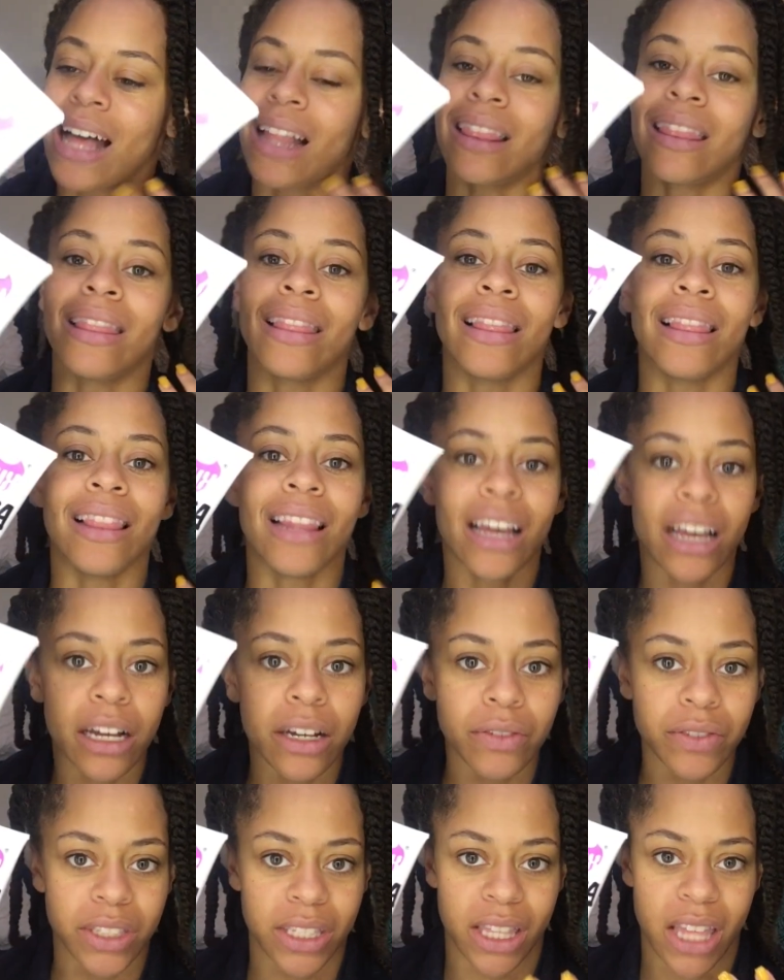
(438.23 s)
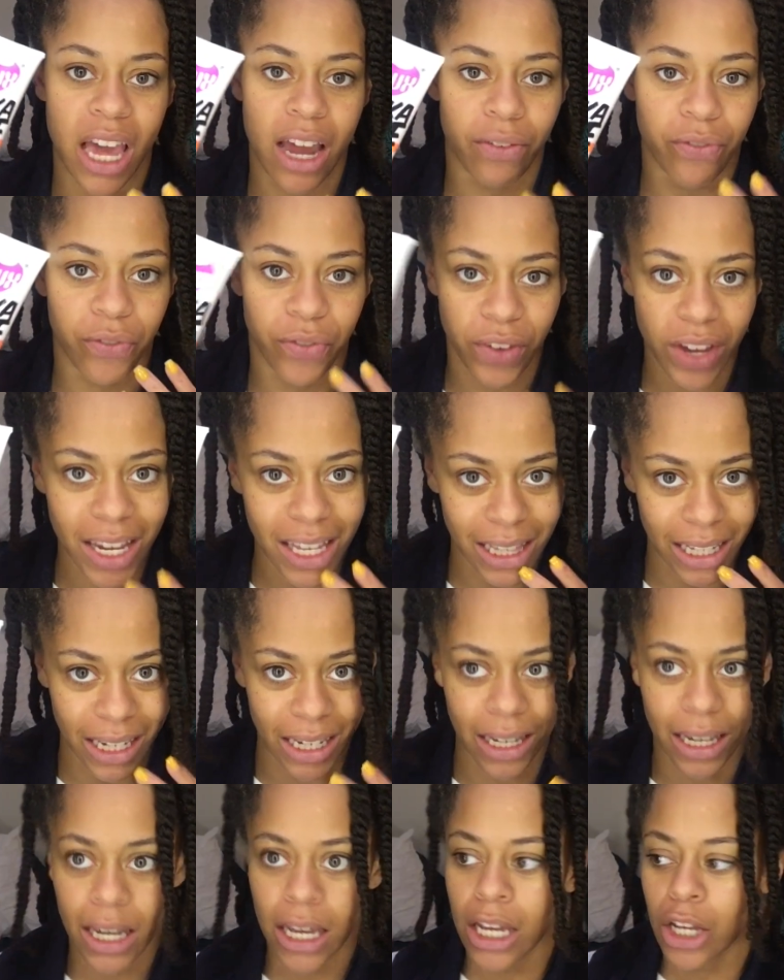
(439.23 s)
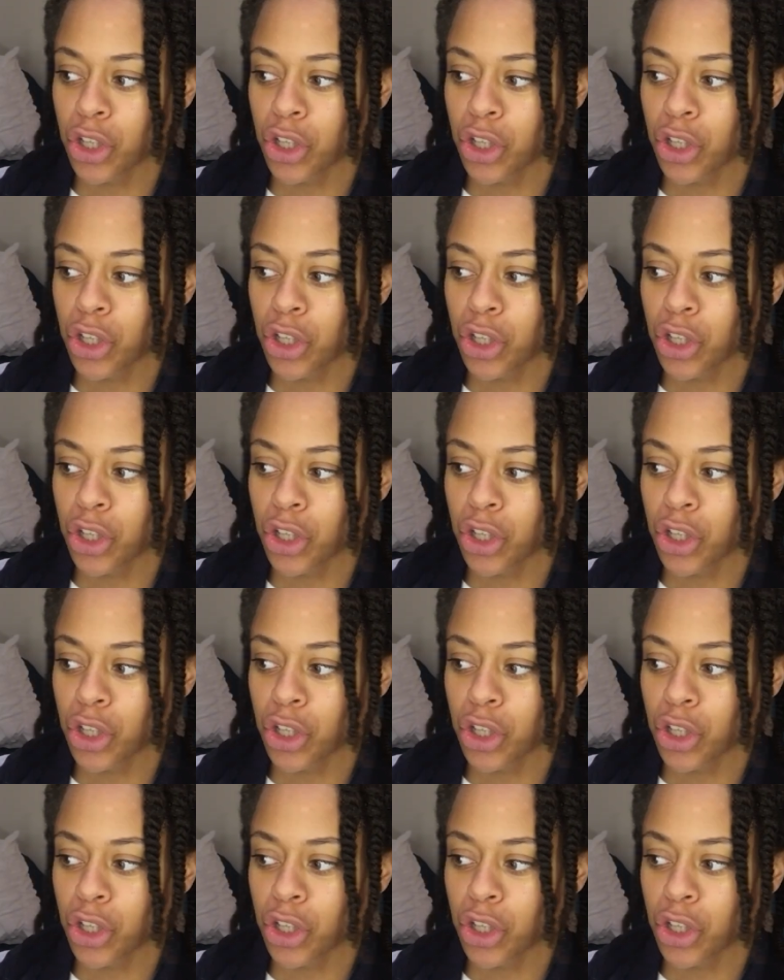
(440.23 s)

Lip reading: loved that feeling.